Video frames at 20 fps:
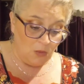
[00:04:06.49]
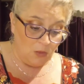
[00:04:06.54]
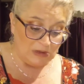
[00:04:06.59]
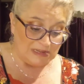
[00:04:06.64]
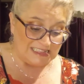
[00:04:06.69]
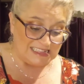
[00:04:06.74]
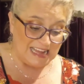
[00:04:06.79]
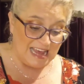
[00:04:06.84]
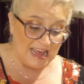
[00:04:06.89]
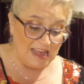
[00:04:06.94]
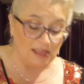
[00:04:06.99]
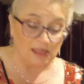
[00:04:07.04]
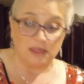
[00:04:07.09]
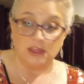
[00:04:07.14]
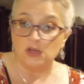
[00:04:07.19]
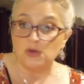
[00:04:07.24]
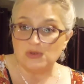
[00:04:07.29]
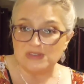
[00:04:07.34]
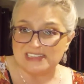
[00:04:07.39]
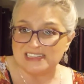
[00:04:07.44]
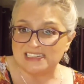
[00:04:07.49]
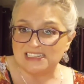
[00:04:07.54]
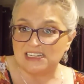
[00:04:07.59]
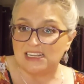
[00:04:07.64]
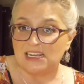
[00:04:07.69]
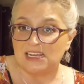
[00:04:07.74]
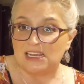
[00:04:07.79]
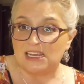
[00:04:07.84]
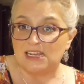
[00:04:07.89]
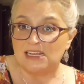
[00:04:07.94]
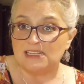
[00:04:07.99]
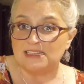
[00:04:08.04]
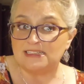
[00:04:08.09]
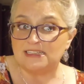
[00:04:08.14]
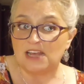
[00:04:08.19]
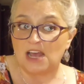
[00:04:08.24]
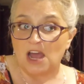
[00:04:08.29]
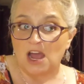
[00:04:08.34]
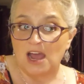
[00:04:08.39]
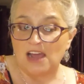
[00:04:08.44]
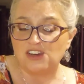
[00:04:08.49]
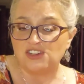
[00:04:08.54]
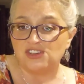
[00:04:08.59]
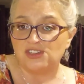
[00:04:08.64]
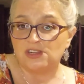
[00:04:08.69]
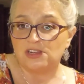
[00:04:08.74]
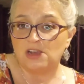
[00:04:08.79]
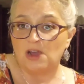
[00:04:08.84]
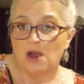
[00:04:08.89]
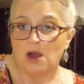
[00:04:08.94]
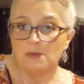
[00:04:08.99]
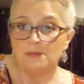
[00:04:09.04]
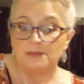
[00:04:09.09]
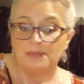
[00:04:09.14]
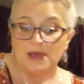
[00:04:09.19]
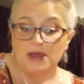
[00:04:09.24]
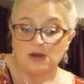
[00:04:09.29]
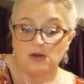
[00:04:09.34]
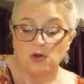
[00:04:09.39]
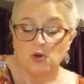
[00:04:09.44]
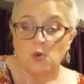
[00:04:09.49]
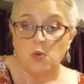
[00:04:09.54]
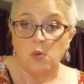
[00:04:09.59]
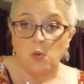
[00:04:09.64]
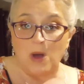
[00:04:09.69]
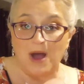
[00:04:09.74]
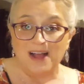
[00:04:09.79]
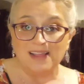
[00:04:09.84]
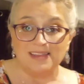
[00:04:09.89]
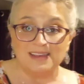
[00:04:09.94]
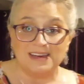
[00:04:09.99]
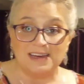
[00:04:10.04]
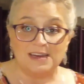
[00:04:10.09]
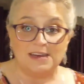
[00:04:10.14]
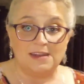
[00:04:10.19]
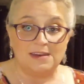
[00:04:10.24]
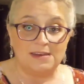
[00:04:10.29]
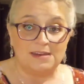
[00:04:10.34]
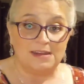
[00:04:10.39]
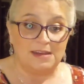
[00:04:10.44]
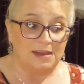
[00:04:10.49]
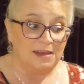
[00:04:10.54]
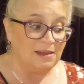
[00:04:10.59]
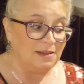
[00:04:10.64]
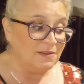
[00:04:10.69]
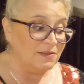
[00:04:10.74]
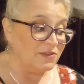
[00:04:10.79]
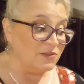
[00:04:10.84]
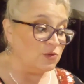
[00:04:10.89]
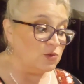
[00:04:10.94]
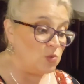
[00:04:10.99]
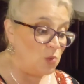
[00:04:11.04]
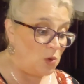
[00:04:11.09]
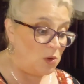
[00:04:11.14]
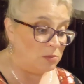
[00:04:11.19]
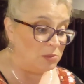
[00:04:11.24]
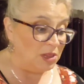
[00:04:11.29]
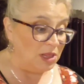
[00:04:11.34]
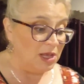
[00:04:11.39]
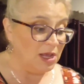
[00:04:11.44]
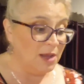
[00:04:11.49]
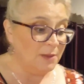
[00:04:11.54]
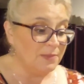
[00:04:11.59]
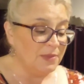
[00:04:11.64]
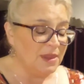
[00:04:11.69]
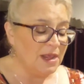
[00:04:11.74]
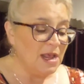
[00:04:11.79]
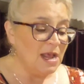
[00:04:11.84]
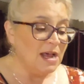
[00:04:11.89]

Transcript: was that loose teas actually are better quality teas normally.